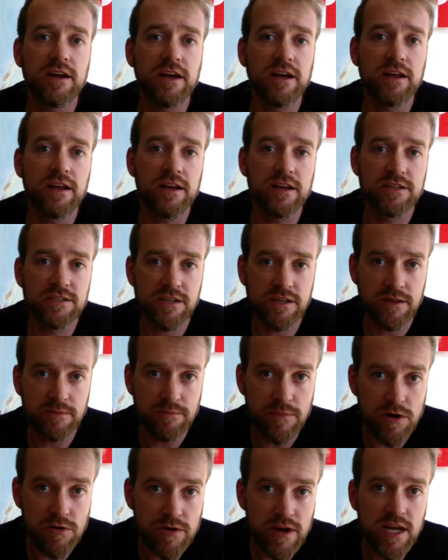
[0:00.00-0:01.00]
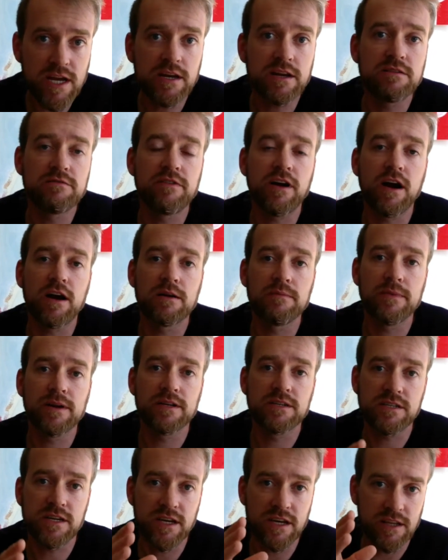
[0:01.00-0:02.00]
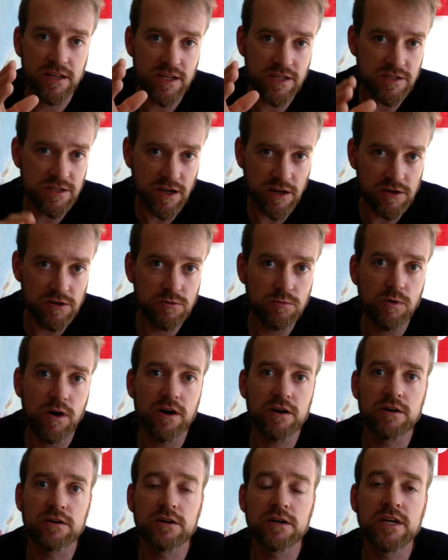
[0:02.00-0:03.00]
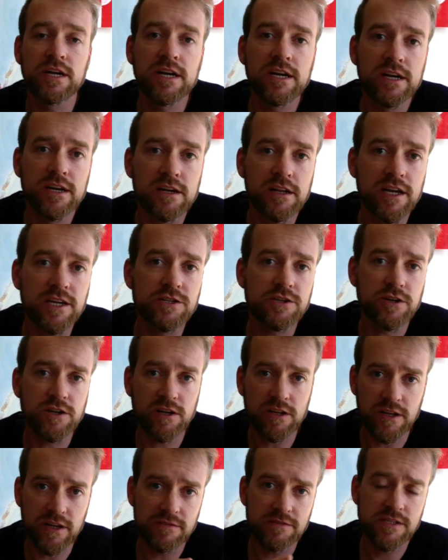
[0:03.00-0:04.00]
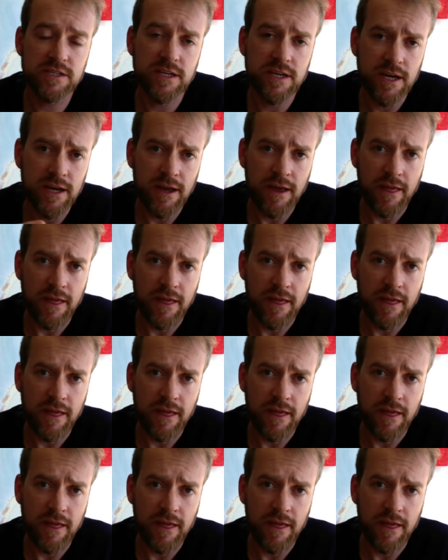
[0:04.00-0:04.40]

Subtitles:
into the marine environment at these underwater glacier cliffs.